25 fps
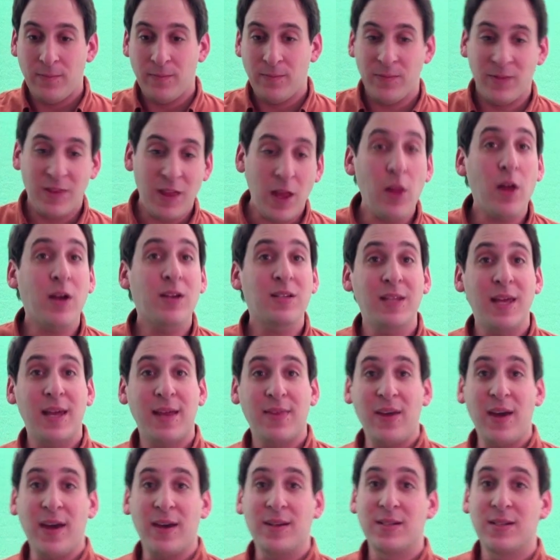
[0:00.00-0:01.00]
that looks like
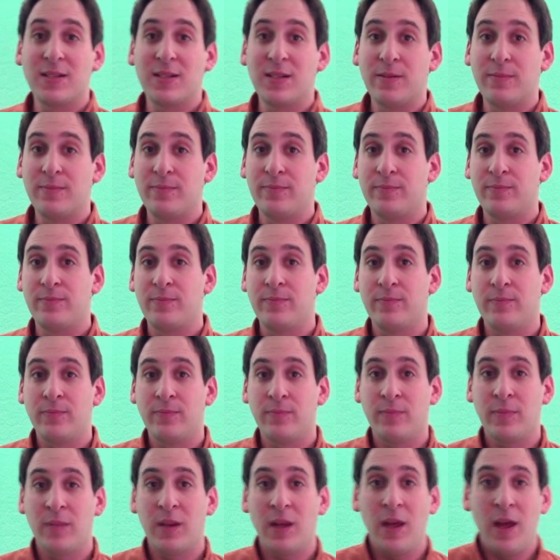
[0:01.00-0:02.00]
this.
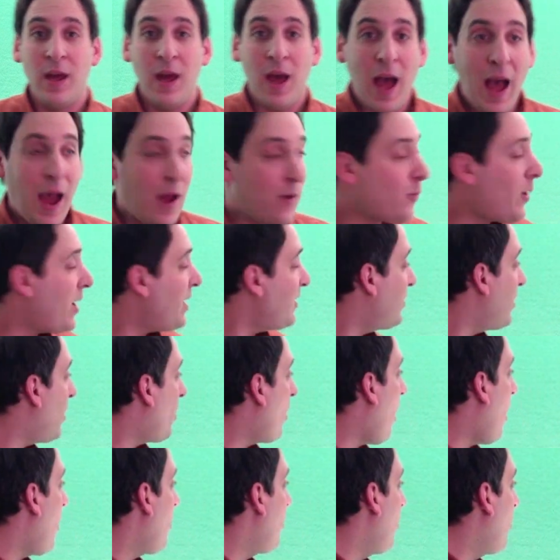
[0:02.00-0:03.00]
And right there
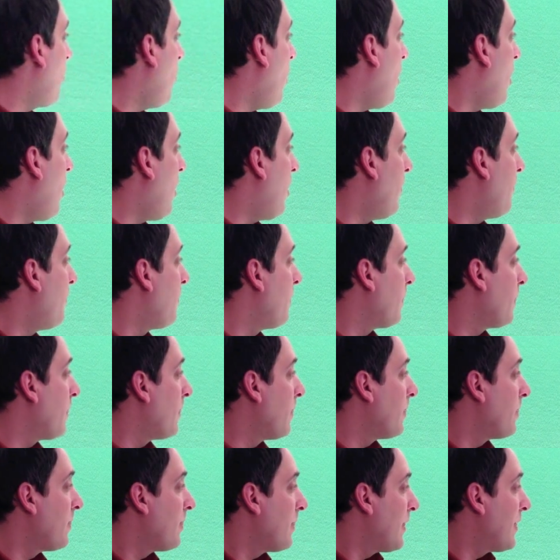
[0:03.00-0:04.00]
on the wall,
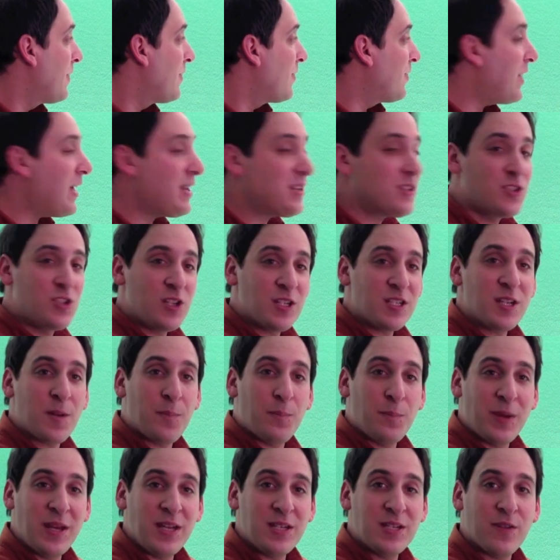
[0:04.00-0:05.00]
that's just a
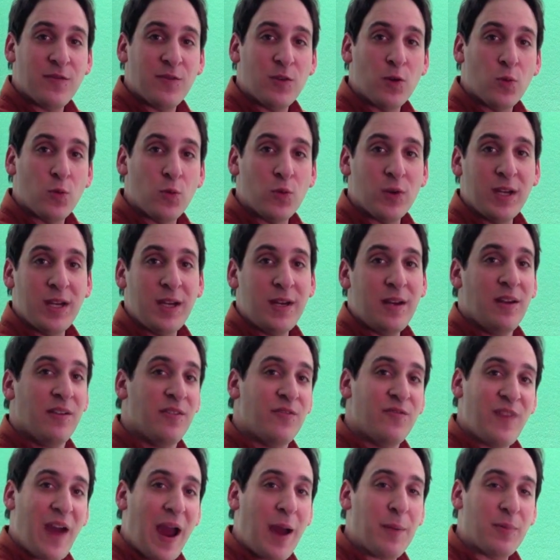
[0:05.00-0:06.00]
piece of green
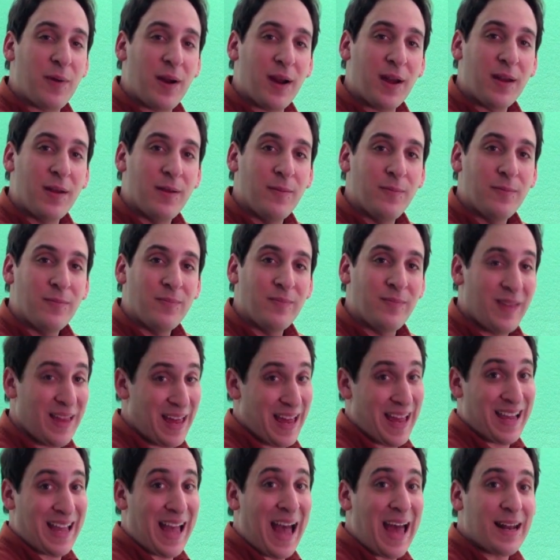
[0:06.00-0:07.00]
fabric.
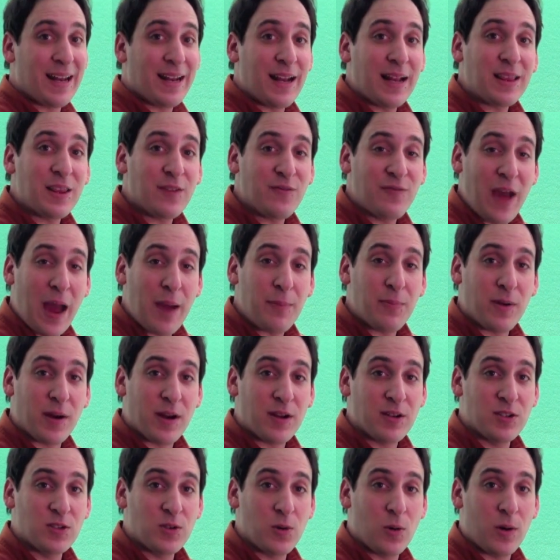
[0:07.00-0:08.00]
I got it at the
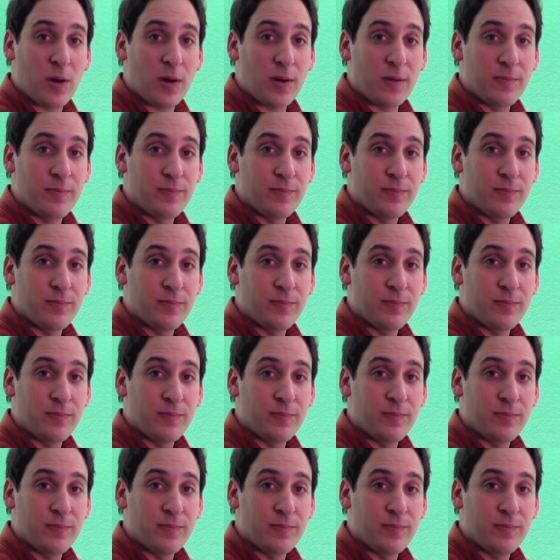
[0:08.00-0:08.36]
fabric store.